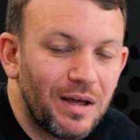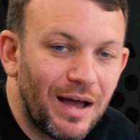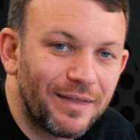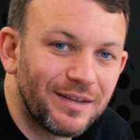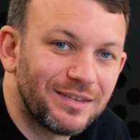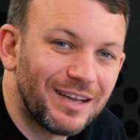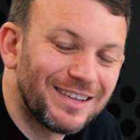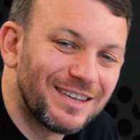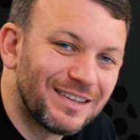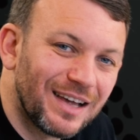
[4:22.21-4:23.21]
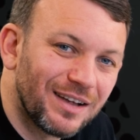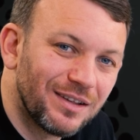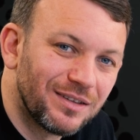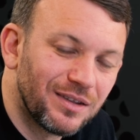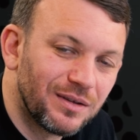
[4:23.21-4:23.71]
and the 60
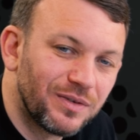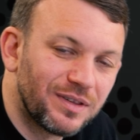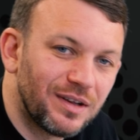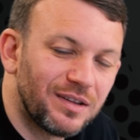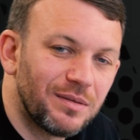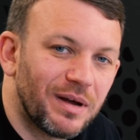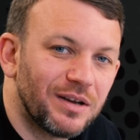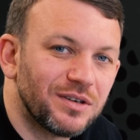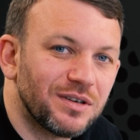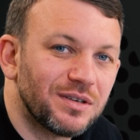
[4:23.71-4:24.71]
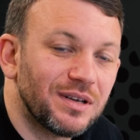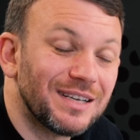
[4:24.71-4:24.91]
seconds that the facility managers